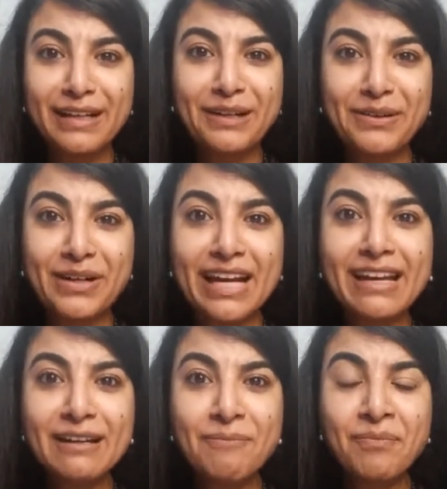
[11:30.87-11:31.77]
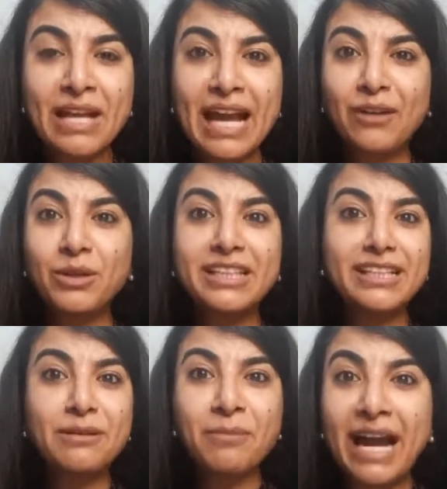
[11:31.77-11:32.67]
Okay, and with the
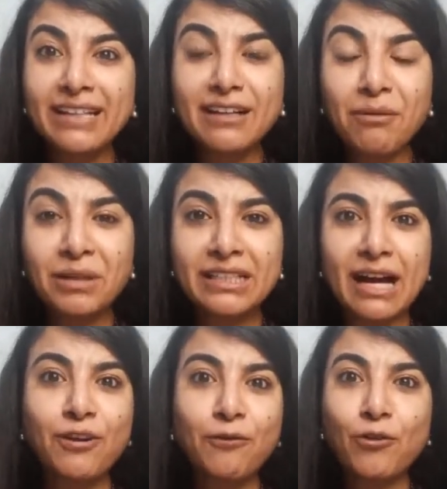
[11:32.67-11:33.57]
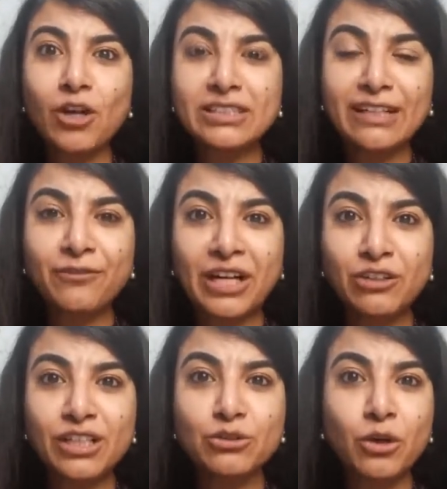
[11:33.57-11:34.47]
demand coming down, of course the
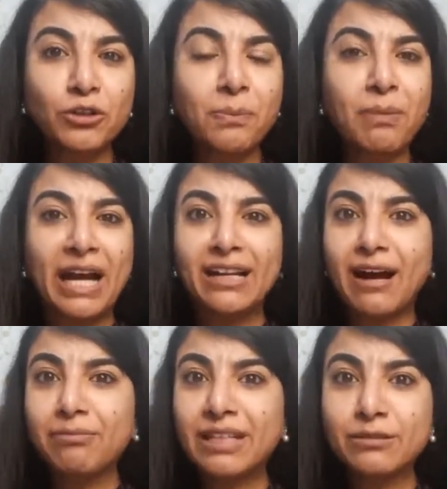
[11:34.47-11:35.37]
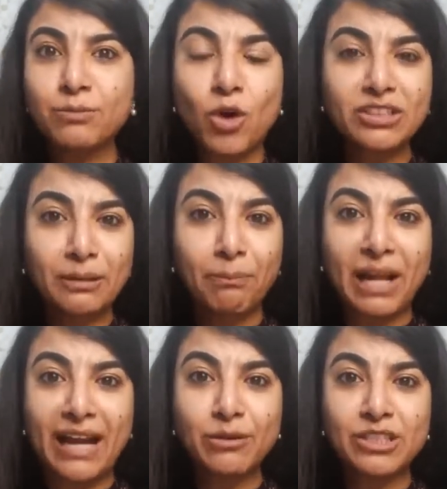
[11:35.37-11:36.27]
inventory is going to pile up. There's more
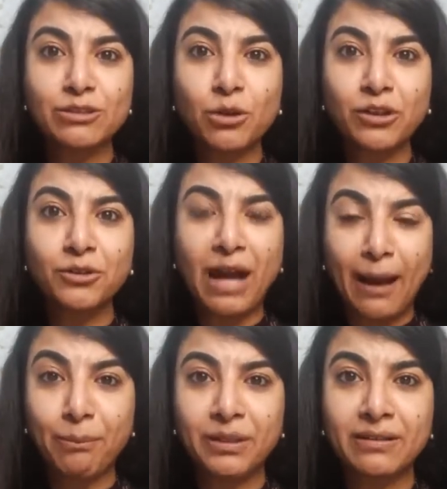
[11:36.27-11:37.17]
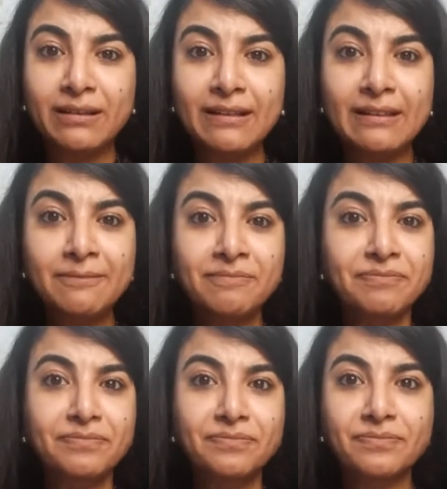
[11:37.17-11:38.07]
supply which is going to happen.
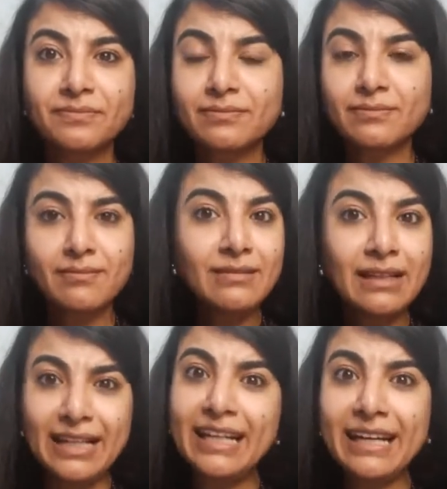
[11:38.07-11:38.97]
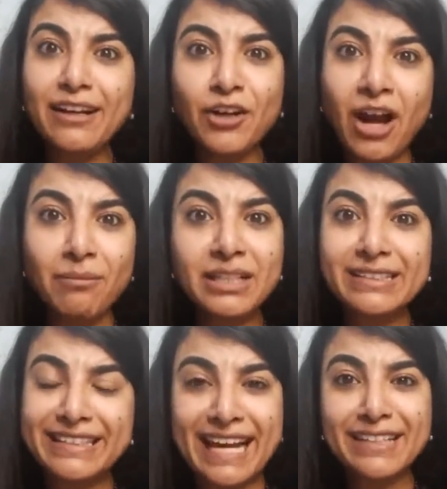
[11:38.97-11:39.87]
In
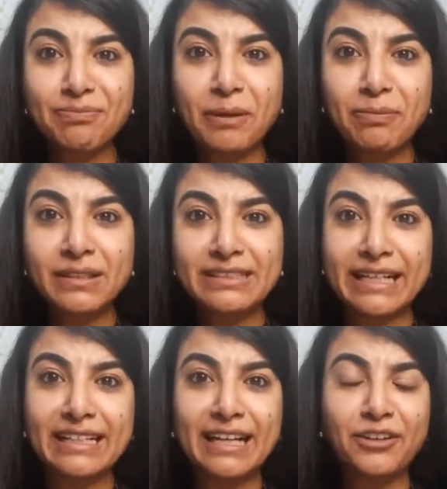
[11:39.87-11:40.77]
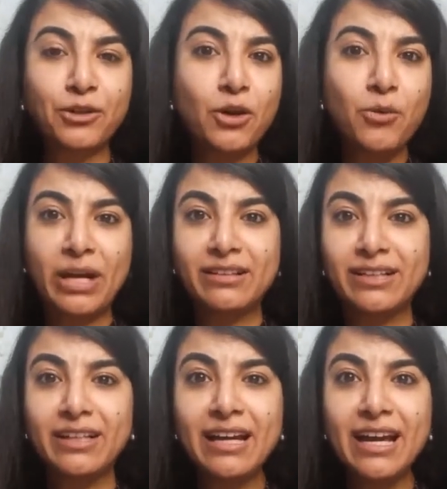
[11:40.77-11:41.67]
economics, yes, people say that, when
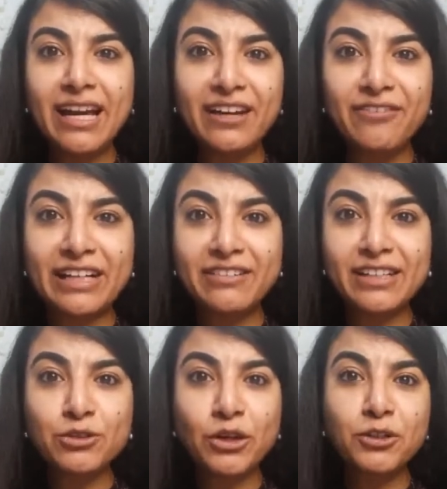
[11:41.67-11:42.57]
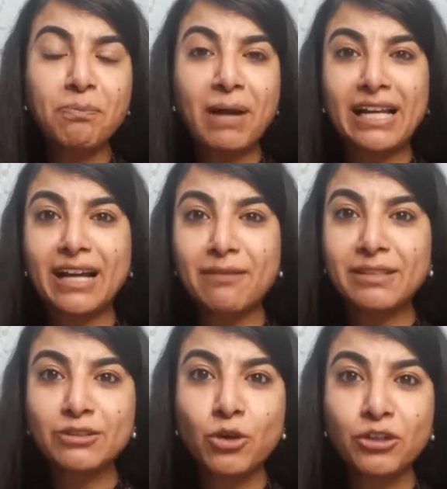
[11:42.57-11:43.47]
the inventory is going to pile up,
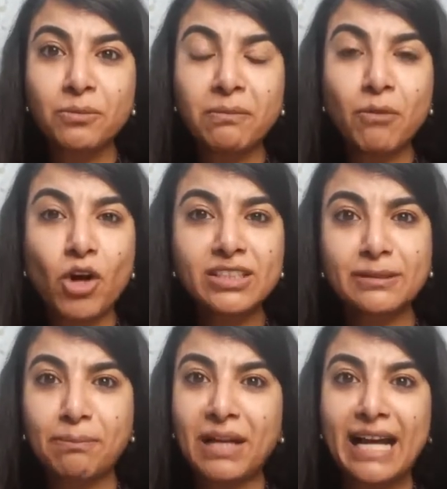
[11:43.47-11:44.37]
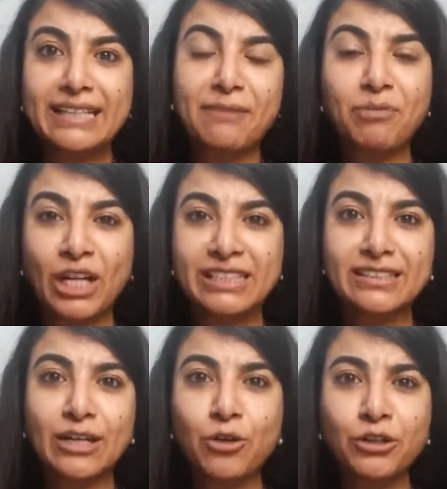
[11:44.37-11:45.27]
there's going to be more supply, then
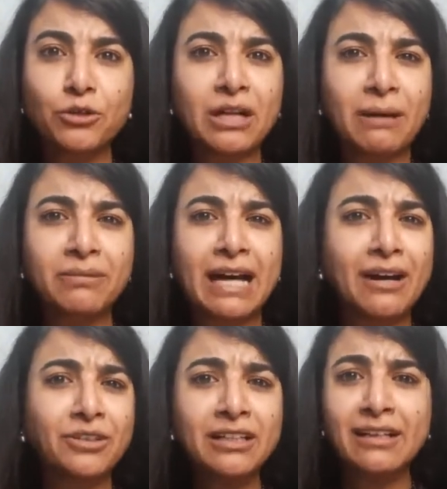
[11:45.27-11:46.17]
prices are going to come down.